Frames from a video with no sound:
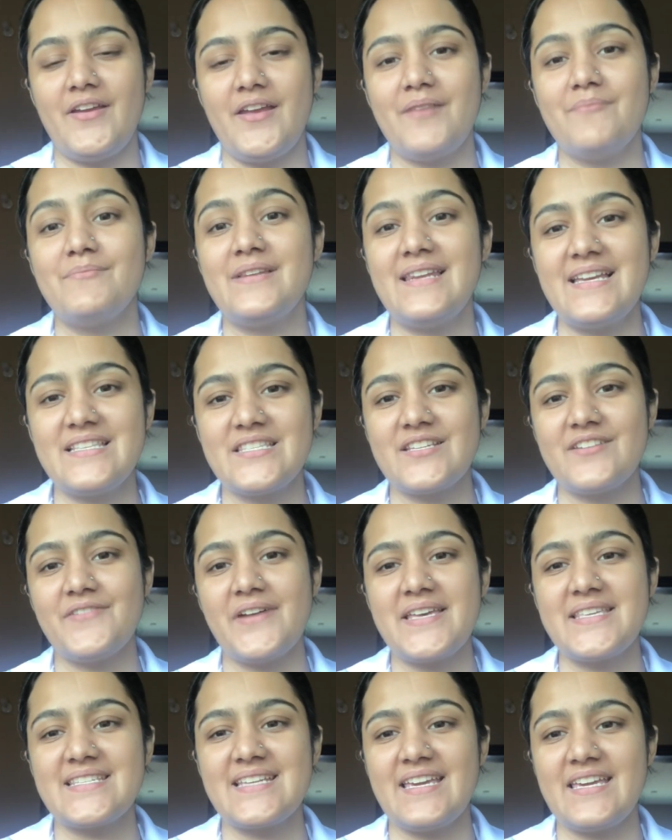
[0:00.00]
time, let's
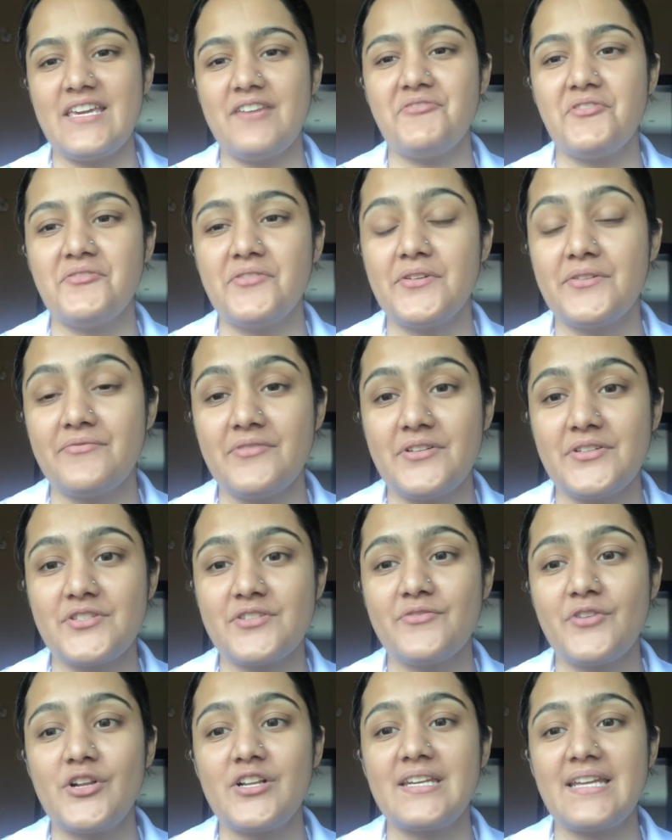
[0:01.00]
revise dengue fever. First
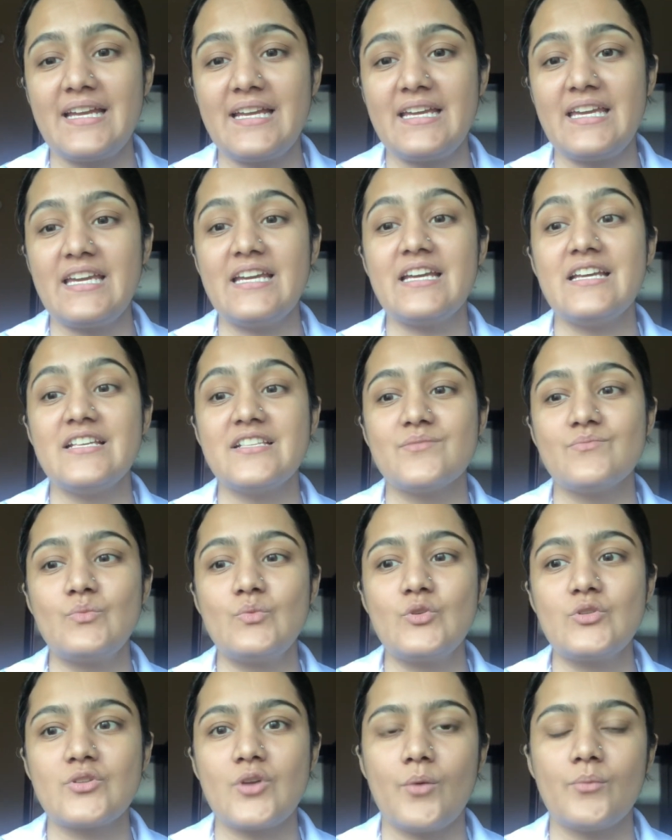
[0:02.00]
of all, dengue is the
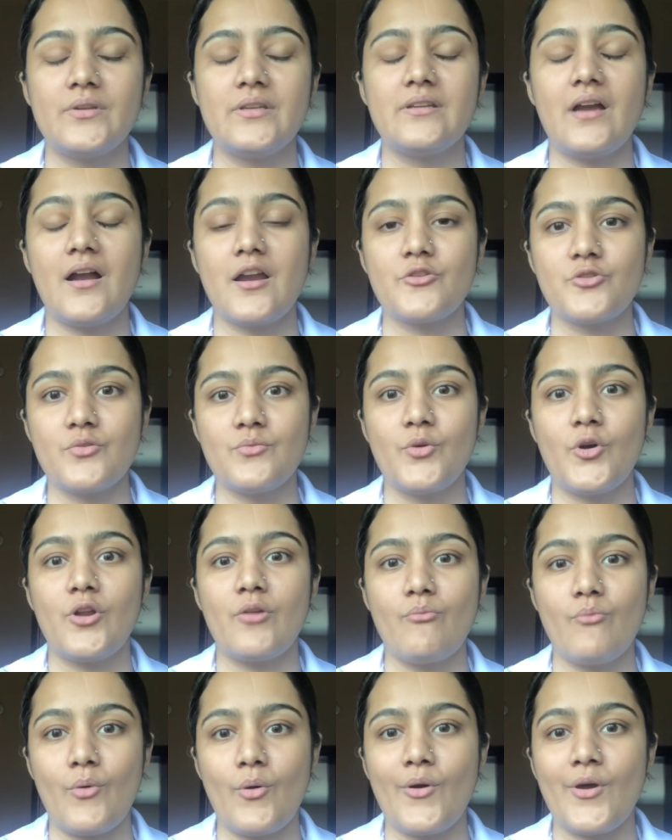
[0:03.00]
most common
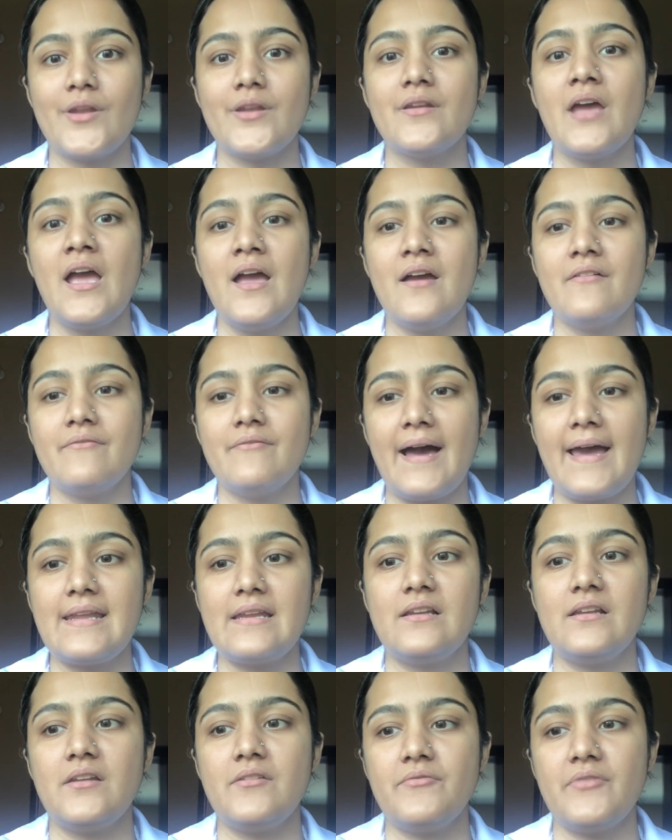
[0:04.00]
arthropod-borne
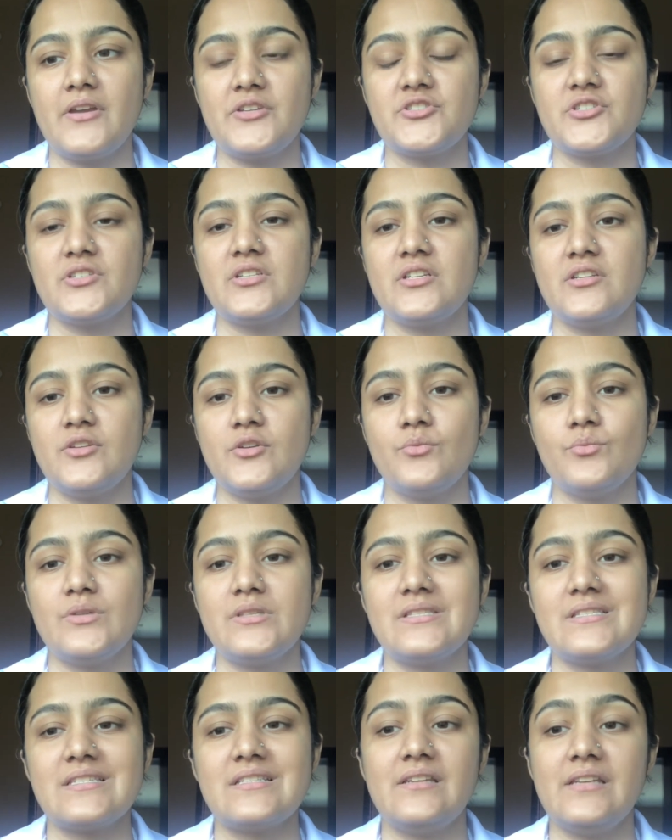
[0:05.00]
viral infection in
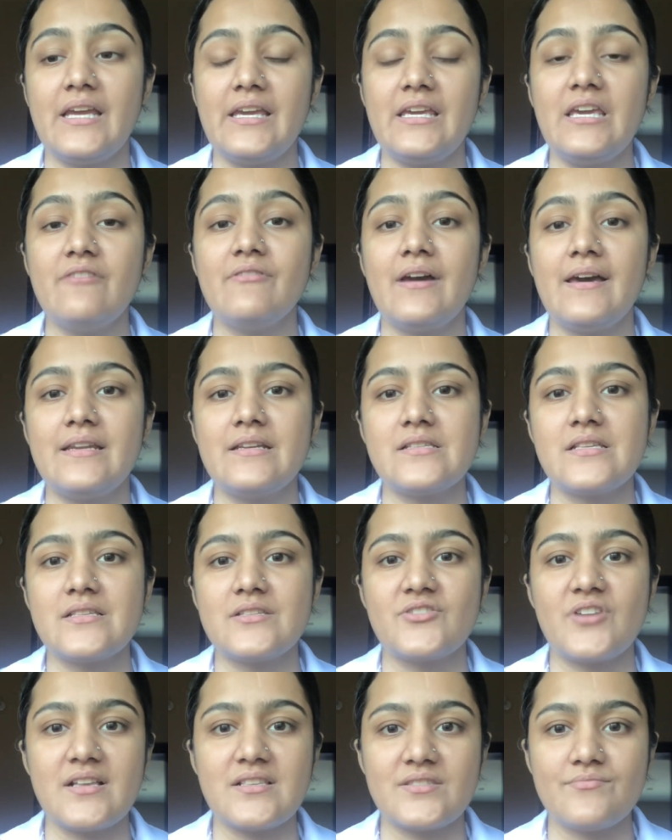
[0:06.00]
humans. Dengue virus is
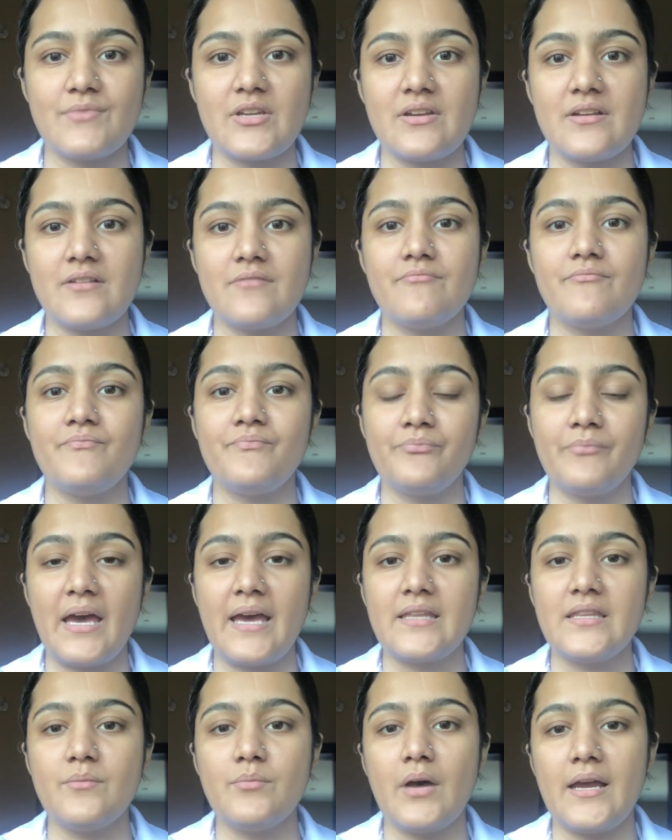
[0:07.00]
transmitted
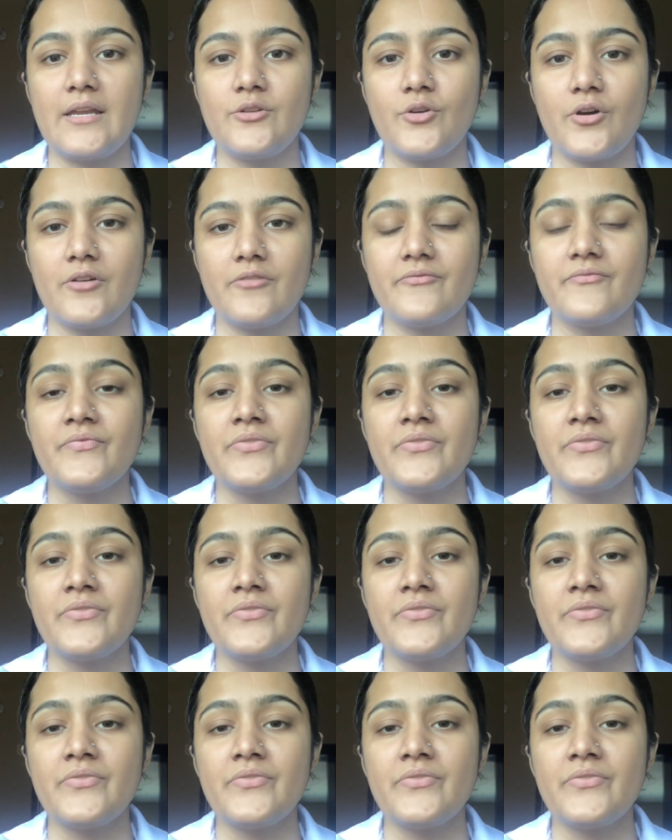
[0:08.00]
by the bite of